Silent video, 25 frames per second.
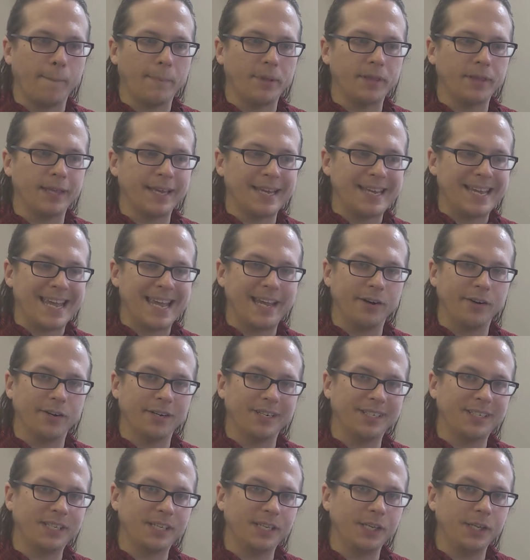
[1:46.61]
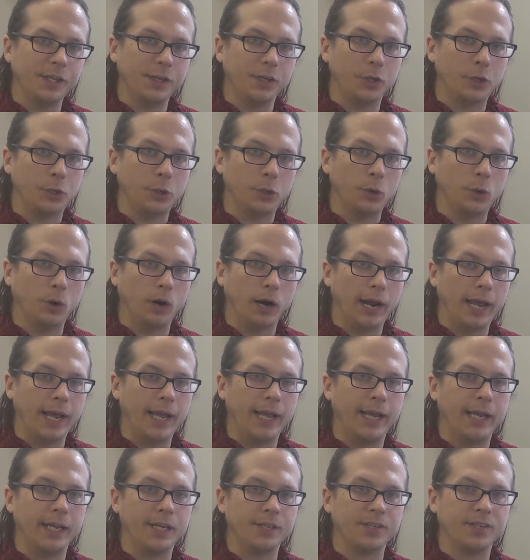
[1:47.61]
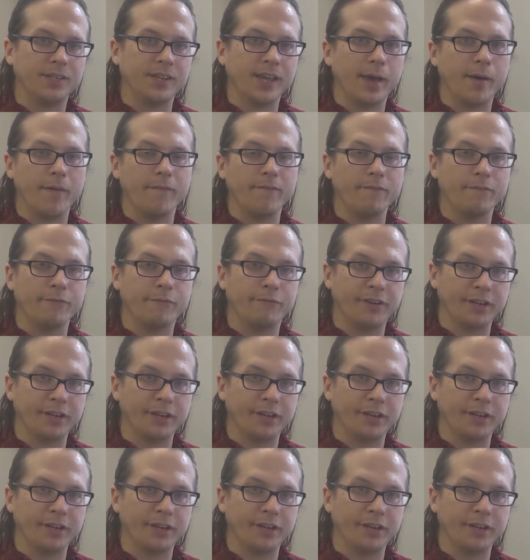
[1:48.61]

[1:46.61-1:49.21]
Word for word: but they guarantee you a set